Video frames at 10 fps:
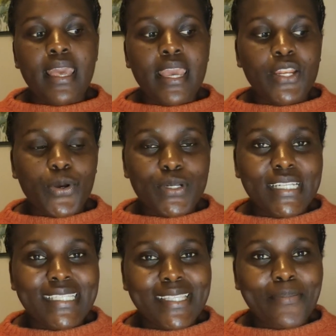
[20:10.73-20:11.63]
And on
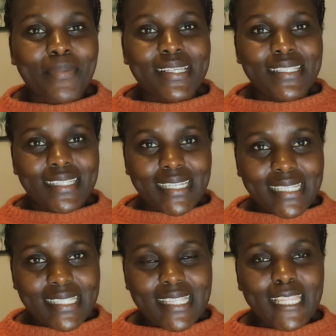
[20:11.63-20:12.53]
December
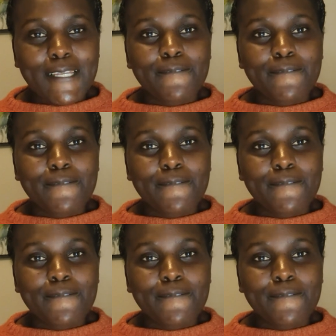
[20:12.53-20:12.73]
6th,